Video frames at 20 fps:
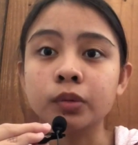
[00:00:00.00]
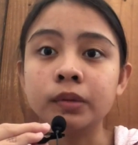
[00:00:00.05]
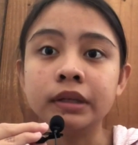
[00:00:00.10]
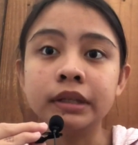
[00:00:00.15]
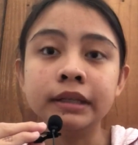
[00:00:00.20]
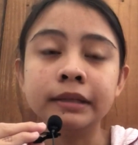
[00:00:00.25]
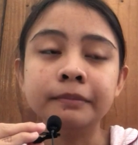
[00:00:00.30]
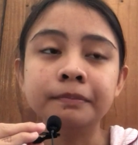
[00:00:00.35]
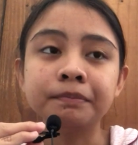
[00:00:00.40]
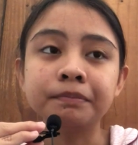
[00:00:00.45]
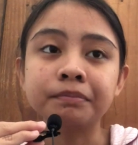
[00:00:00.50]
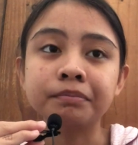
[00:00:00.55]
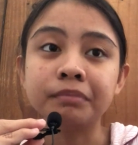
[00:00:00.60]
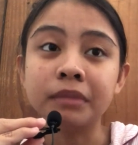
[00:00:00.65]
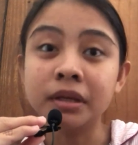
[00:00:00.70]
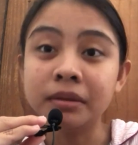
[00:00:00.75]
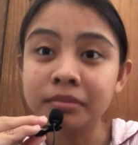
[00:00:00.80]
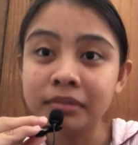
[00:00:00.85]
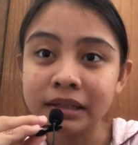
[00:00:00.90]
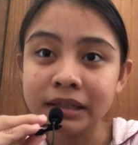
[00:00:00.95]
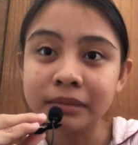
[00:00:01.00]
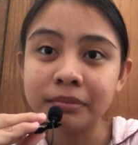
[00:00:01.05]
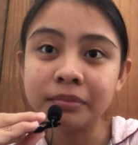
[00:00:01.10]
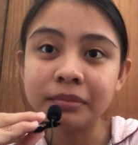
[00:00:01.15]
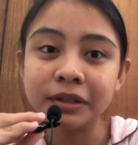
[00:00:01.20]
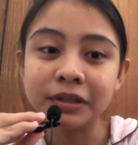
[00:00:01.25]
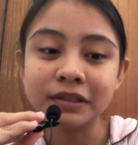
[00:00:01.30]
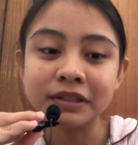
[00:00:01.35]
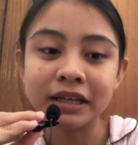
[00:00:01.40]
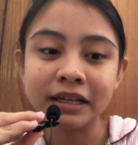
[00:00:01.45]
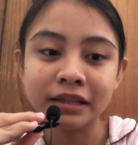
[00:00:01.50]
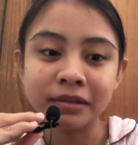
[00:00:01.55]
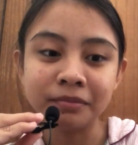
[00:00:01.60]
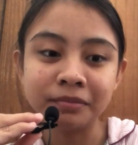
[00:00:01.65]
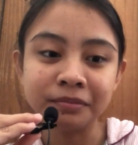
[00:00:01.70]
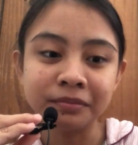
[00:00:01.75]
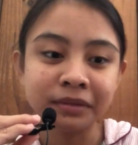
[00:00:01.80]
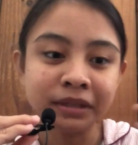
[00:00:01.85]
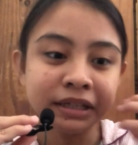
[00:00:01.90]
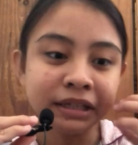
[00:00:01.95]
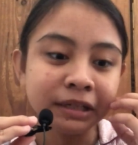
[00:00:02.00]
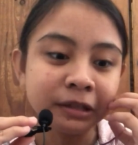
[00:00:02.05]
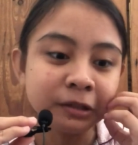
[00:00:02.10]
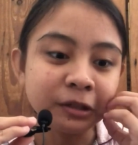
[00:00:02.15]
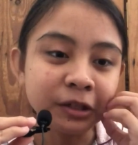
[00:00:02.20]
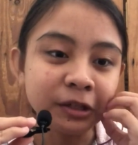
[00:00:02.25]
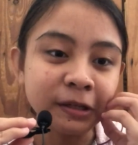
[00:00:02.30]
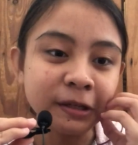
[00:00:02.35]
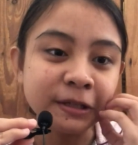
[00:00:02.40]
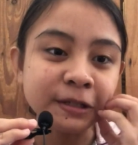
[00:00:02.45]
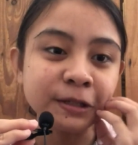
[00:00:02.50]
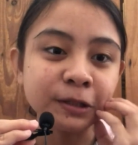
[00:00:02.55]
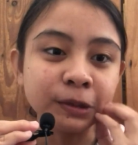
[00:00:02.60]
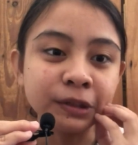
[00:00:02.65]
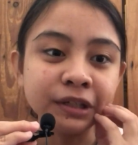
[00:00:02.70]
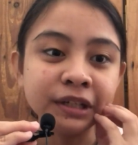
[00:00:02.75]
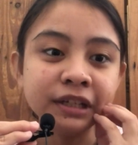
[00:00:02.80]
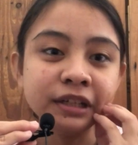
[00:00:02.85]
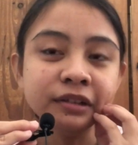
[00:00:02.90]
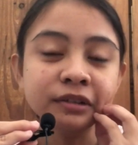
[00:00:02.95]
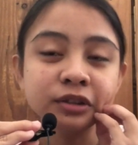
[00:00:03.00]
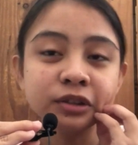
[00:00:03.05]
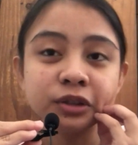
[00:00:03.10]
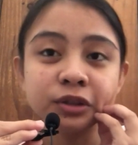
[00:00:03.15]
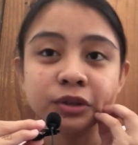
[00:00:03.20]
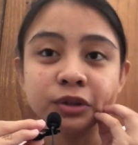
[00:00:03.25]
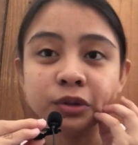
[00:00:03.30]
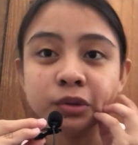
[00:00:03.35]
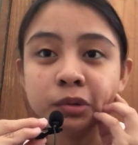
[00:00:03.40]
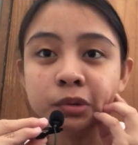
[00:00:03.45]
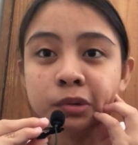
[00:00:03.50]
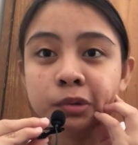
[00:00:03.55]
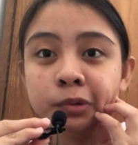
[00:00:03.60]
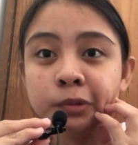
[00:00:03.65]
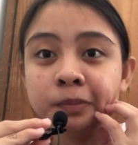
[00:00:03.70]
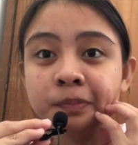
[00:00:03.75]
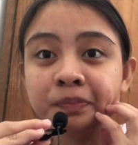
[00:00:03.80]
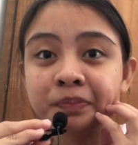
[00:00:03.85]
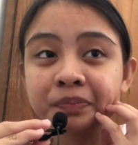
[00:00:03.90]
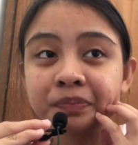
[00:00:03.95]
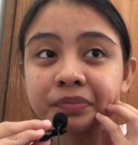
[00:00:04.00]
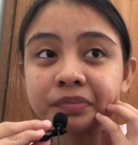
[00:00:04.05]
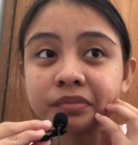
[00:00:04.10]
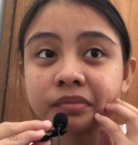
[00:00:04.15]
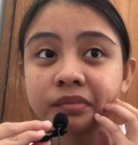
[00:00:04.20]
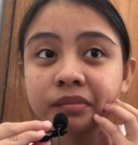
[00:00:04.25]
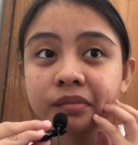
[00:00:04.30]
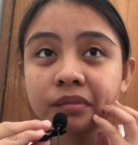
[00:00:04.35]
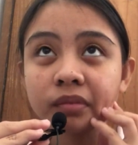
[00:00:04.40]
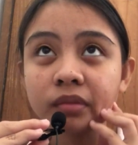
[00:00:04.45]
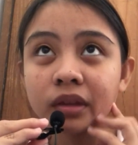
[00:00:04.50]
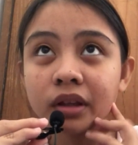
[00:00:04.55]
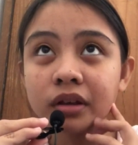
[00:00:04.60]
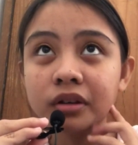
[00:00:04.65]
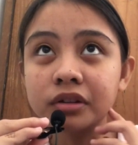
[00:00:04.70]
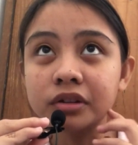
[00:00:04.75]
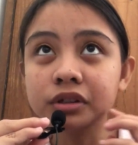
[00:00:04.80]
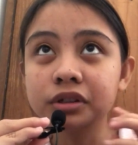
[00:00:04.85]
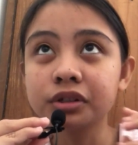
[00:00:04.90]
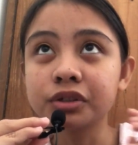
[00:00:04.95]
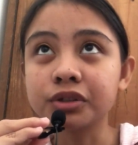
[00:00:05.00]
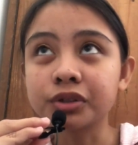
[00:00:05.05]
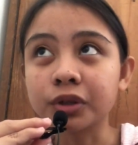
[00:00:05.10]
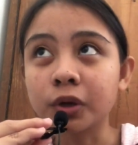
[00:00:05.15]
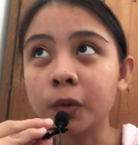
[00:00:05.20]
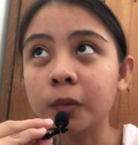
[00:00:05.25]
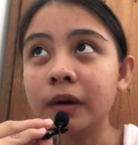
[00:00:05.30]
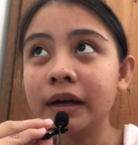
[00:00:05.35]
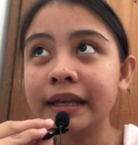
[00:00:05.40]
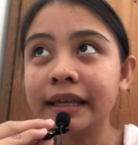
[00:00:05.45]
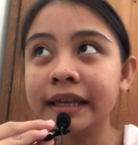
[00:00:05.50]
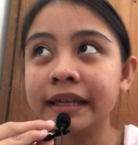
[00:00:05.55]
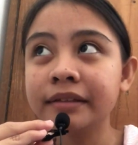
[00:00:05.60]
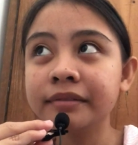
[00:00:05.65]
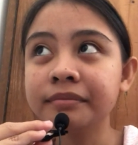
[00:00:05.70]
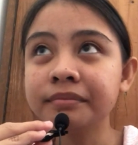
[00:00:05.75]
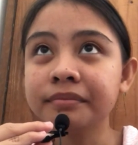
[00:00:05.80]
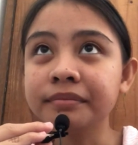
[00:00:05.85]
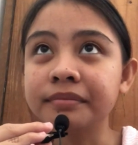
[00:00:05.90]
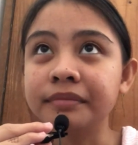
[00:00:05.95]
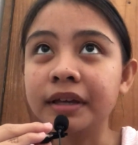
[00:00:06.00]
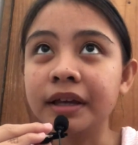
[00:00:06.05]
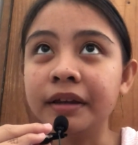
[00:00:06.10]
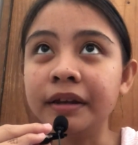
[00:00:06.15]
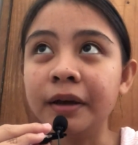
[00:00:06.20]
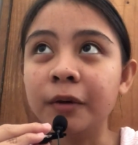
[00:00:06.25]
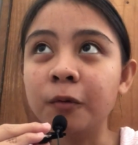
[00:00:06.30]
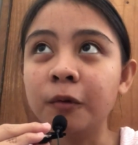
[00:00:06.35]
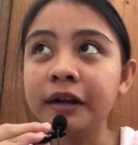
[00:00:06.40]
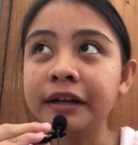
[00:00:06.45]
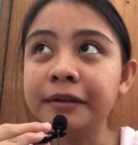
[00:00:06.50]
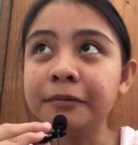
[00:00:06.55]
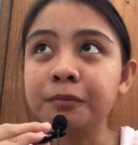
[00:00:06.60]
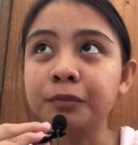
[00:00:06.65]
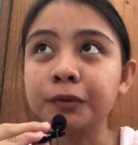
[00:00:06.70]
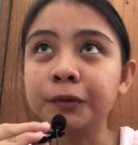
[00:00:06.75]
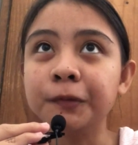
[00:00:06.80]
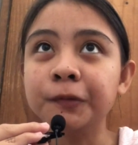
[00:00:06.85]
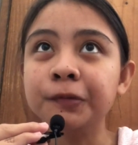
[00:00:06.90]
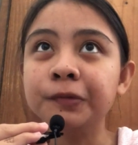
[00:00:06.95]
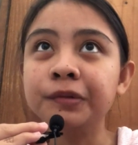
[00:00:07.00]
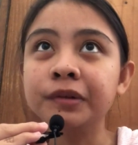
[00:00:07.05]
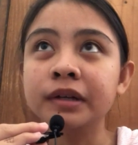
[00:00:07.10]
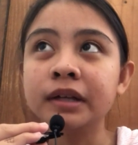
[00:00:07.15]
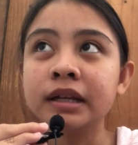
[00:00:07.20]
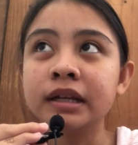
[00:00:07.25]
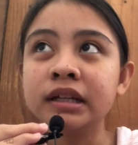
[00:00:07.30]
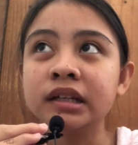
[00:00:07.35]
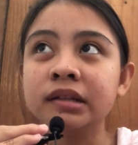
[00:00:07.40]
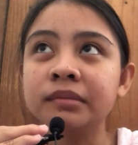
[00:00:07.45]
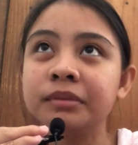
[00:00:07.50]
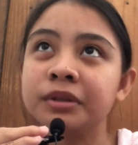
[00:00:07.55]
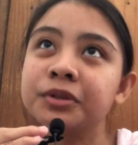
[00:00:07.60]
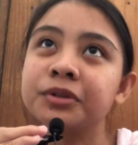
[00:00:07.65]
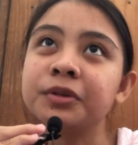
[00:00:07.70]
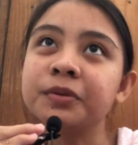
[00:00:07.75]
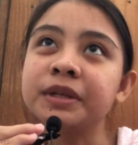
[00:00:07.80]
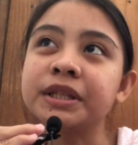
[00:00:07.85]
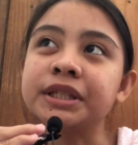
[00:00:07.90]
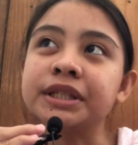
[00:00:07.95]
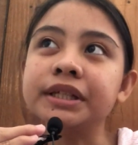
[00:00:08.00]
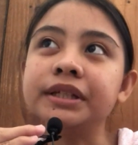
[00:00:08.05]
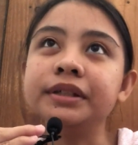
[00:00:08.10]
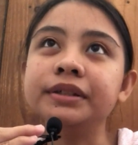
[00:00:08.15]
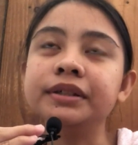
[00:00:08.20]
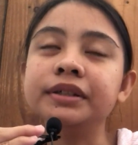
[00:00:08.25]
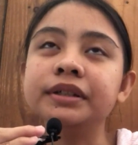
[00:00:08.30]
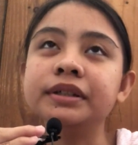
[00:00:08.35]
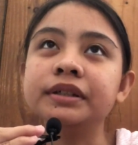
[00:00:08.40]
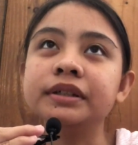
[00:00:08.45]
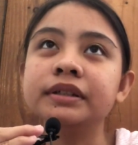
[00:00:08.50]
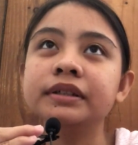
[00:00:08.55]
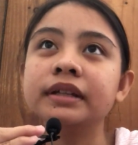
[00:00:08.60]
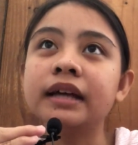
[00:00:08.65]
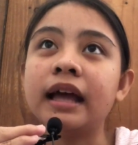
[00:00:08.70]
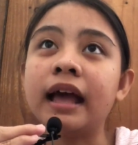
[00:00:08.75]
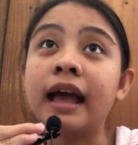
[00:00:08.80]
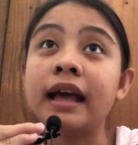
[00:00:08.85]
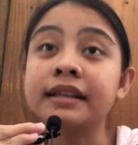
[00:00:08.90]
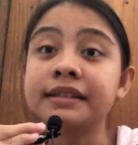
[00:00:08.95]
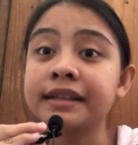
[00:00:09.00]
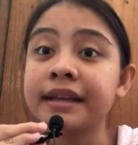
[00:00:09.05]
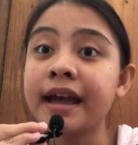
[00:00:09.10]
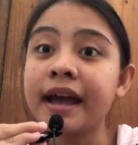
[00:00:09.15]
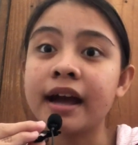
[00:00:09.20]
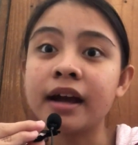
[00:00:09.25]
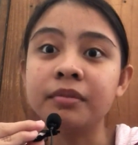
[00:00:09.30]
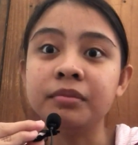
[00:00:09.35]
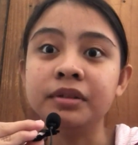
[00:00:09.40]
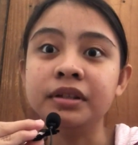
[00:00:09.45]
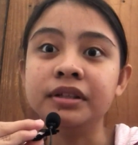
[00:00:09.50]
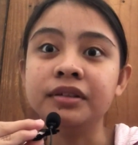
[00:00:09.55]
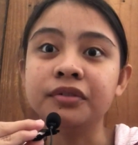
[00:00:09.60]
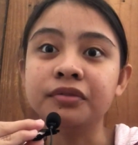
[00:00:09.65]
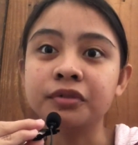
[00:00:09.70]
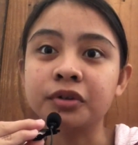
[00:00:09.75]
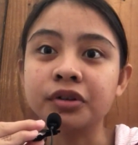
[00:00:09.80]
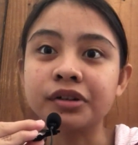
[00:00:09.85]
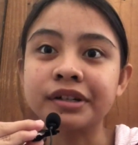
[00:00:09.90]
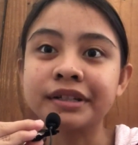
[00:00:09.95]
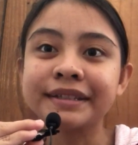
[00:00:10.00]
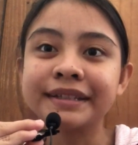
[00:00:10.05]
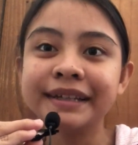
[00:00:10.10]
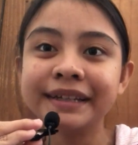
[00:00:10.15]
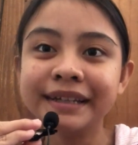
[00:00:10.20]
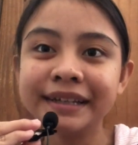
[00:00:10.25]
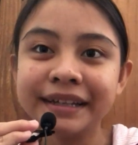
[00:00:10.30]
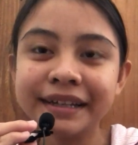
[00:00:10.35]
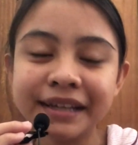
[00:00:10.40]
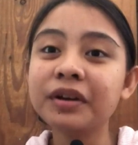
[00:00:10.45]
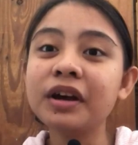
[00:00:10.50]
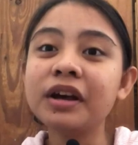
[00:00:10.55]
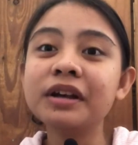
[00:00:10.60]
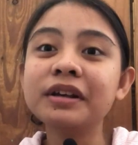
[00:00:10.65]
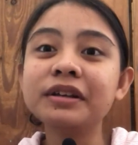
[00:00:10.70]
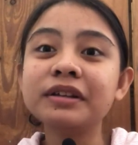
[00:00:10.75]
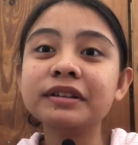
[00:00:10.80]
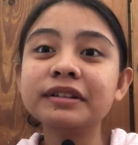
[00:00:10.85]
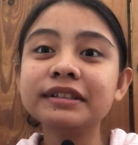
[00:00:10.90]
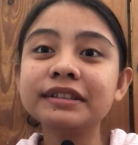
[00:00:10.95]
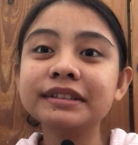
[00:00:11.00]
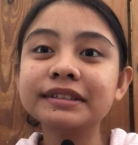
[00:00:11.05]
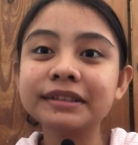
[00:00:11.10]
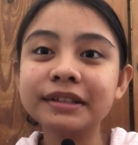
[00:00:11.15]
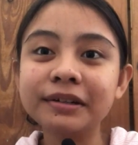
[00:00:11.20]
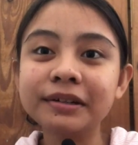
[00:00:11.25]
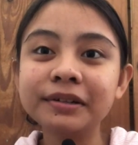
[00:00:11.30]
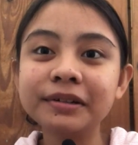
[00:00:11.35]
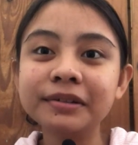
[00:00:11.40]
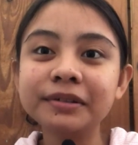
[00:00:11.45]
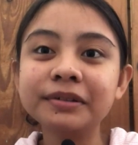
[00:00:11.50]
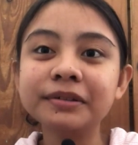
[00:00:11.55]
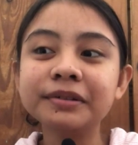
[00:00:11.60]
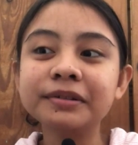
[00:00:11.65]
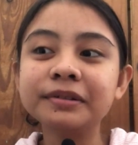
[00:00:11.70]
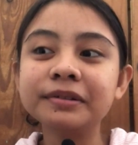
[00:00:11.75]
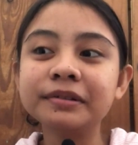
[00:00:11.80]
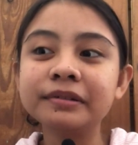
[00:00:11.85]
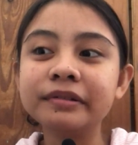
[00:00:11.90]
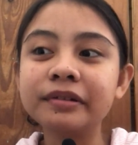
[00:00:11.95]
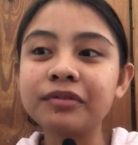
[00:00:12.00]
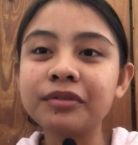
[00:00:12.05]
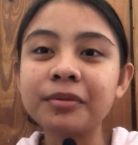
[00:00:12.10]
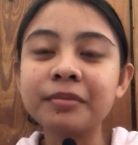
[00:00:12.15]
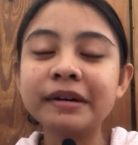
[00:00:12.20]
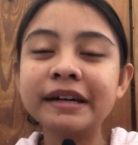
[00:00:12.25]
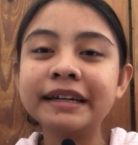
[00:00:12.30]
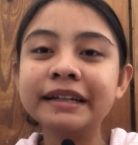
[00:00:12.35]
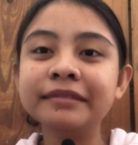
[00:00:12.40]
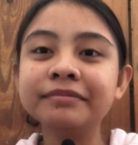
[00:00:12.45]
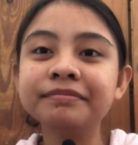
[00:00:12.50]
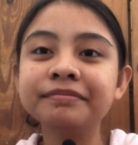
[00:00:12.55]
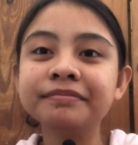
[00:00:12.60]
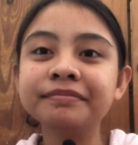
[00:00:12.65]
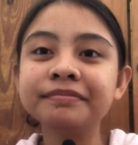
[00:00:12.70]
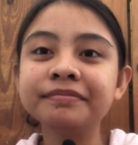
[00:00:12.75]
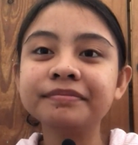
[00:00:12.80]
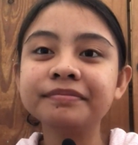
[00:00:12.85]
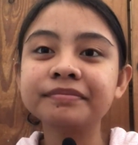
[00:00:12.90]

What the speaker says: drawing, maybe, because I am currently starting to draw again and I want to improve my drawing skill as a hobby, of course. So if you mind,